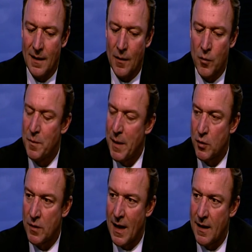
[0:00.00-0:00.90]
I want
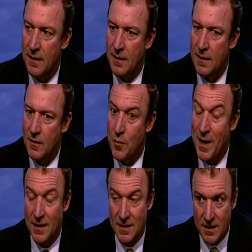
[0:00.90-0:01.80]
people to
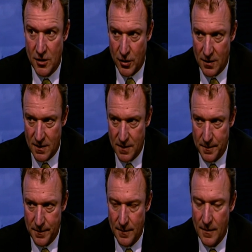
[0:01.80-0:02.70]
make decisions.
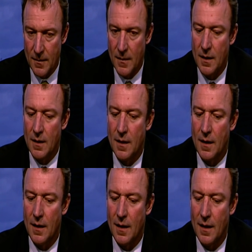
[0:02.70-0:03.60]

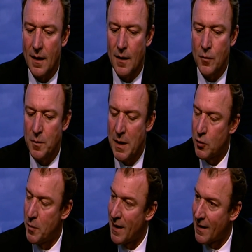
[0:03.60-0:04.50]
I want
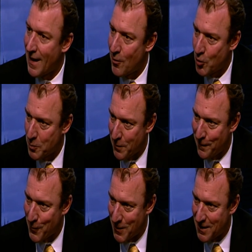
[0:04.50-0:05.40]
people to be accountable
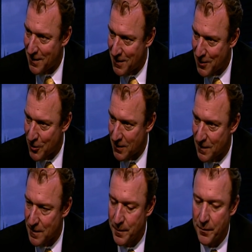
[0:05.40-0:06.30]
for the
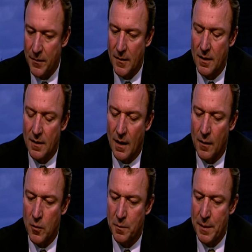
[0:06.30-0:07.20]
decisions.
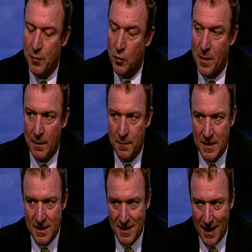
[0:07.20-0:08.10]
I want people to make
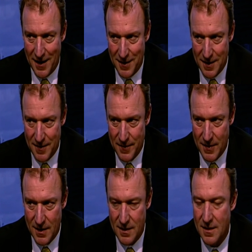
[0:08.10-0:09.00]
mistakes,
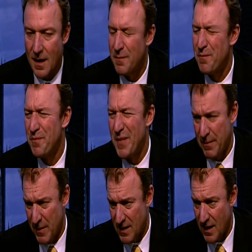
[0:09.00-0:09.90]
just not
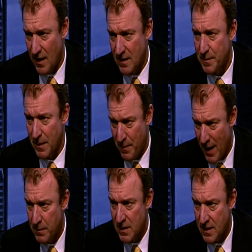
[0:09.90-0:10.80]
big mistakes, but
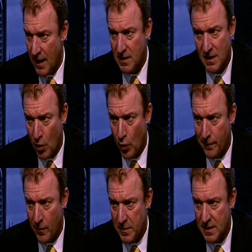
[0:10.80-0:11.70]
make mistakes and learn from